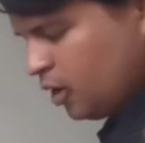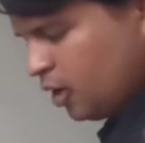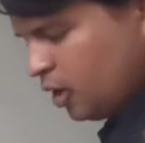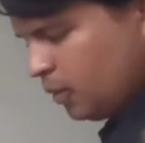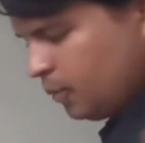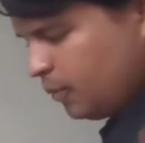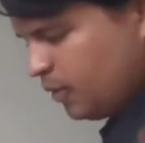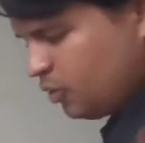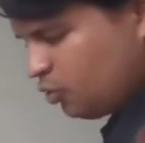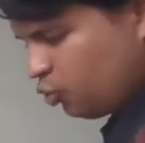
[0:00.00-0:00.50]

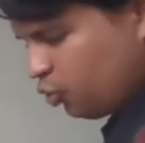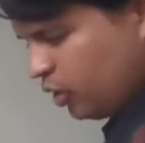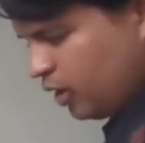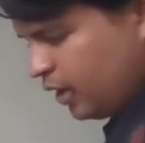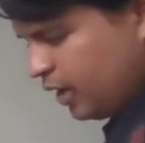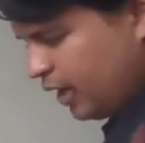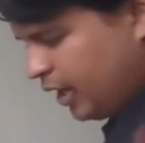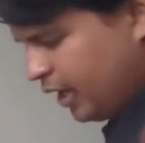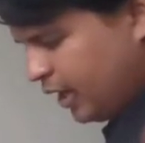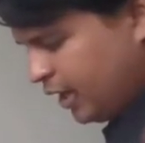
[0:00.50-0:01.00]
between
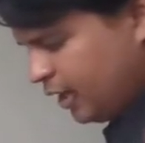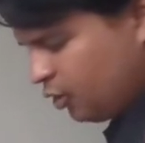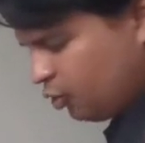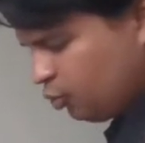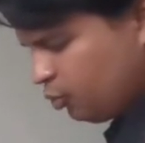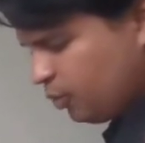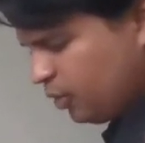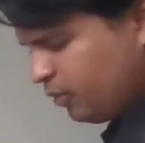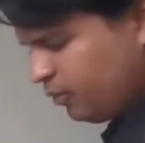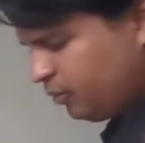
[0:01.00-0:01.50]
A to
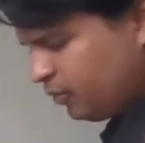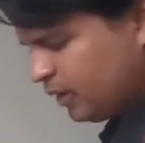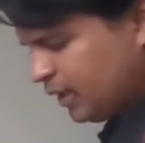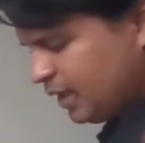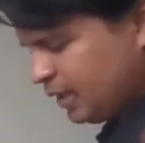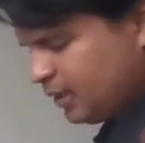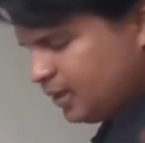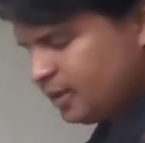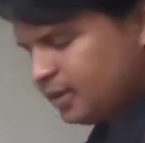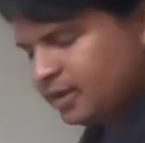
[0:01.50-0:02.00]
B
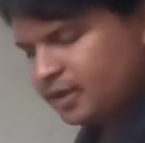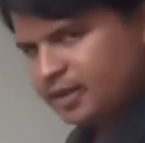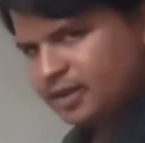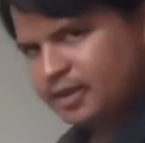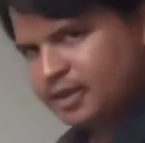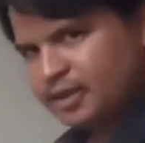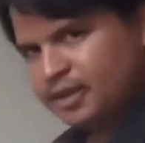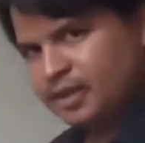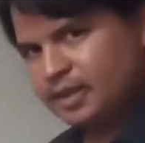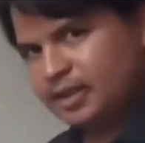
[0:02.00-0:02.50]
flat.
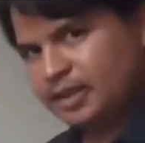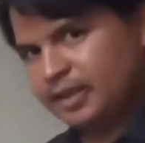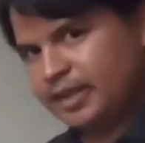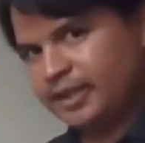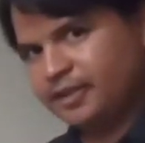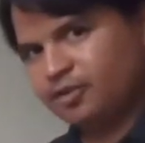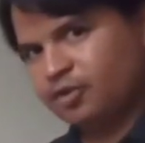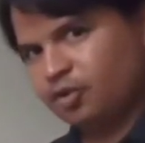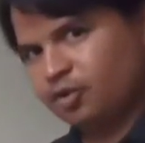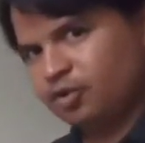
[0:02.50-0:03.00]

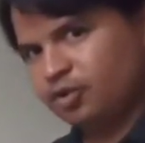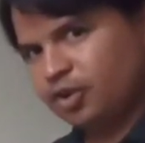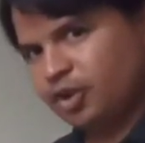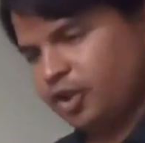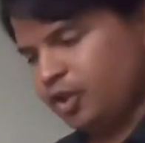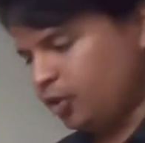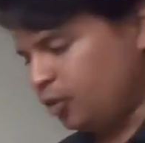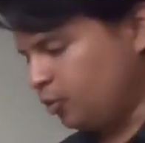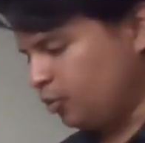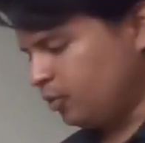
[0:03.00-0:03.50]
Let's
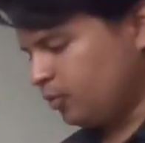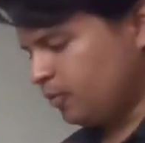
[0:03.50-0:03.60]
continue.